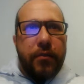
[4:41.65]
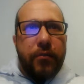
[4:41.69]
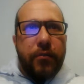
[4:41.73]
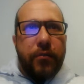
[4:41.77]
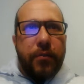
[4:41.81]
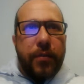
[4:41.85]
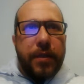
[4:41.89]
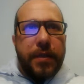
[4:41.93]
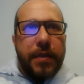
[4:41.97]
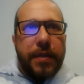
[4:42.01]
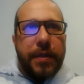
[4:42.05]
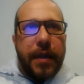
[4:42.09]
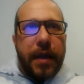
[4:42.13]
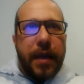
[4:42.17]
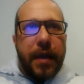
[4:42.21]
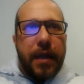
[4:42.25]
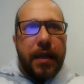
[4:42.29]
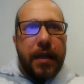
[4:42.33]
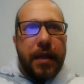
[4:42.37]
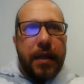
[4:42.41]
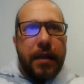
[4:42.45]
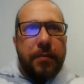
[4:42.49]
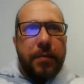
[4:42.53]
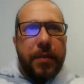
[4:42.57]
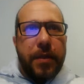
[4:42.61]
We
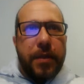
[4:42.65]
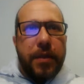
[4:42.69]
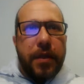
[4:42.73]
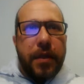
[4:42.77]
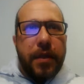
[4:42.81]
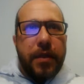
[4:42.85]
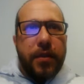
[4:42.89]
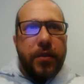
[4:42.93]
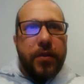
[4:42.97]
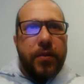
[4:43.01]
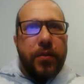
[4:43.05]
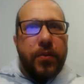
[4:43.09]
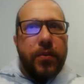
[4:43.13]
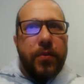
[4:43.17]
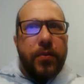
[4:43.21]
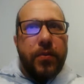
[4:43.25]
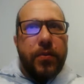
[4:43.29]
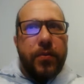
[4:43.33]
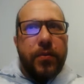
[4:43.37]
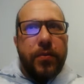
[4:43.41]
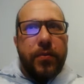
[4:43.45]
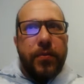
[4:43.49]
say limit 2.